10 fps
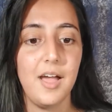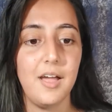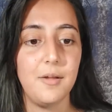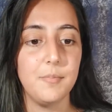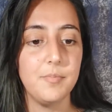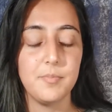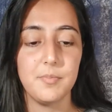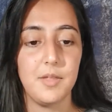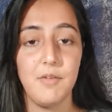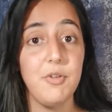
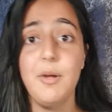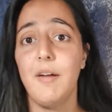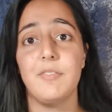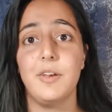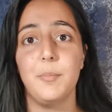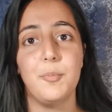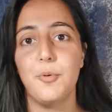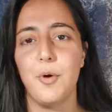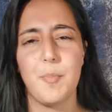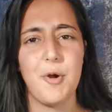If you have a
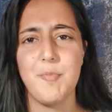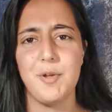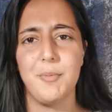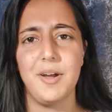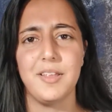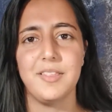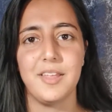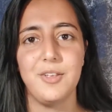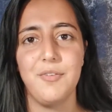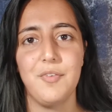more appropriate word
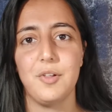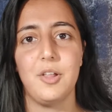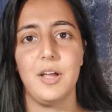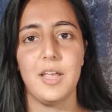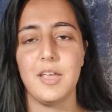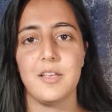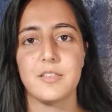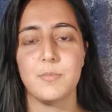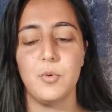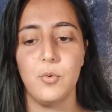that you feel like
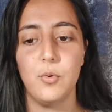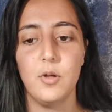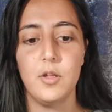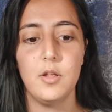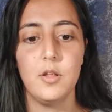is more